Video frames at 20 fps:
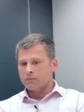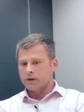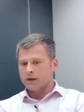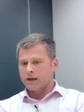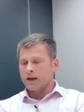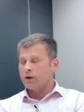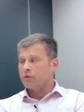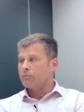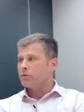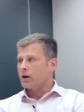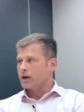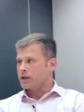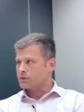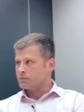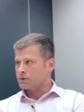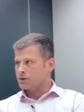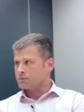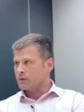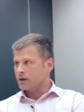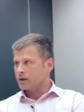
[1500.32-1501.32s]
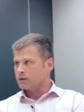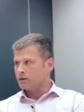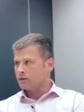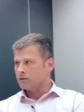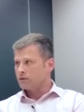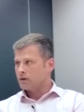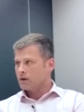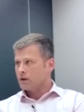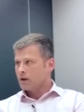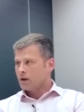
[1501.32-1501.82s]
from an enterprise
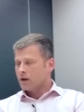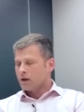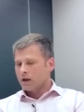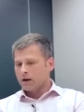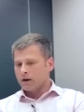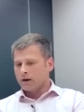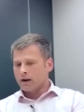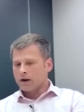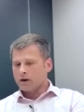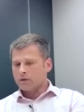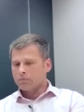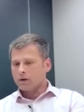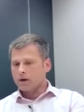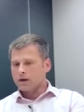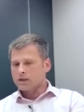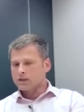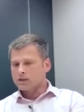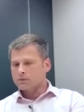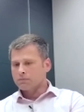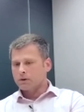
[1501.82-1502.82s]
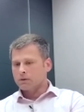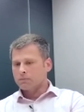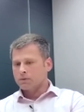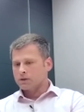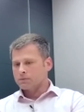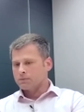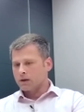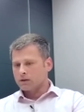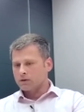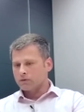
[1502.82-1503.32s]
perspective. In an enterprise
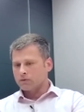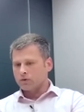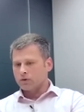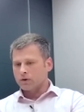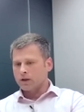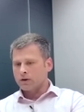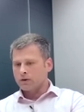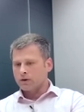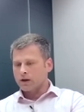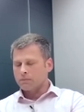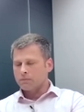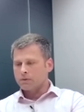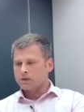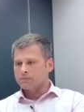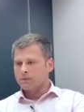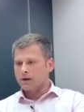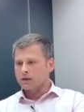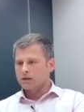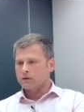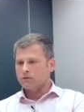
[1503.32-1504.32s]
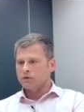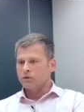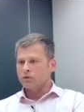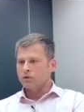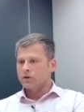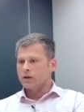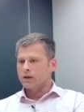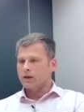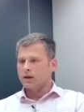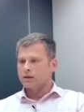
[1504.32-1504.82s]
perspective or internet perspective,
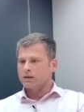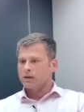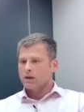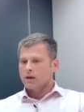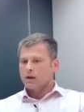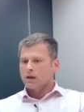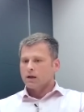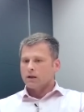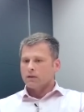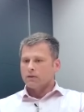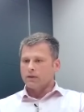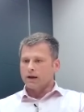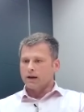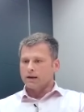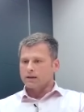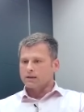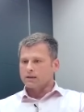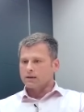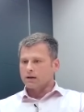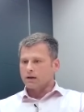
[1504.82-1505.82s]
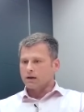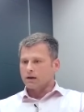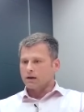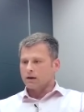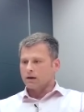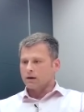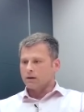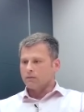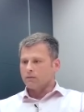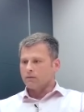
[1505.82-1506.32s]
you're looking at that
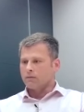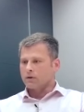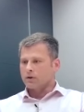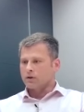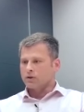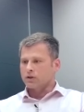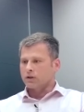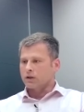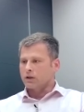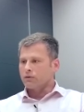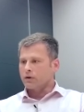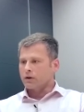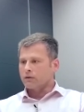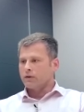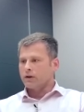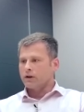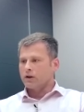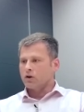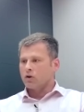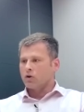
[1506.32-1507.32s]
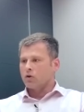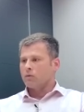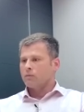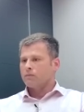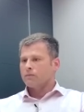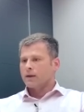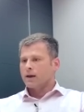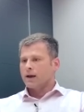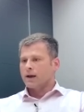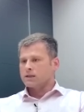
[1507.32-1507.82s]
delivering
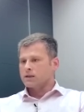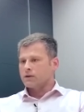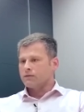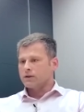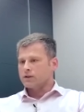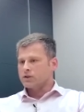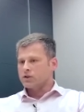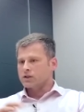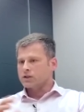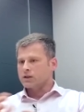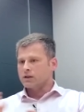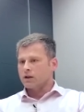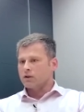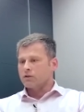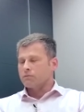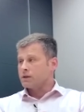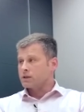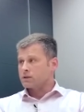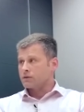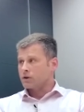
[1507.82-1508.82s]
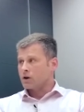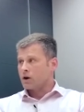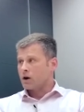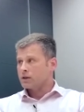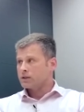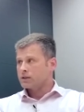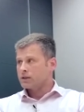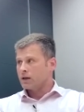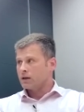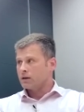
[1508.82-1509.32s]
video as if it's just another piece of
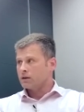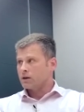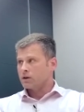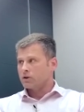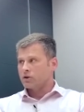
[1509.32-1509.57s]
content.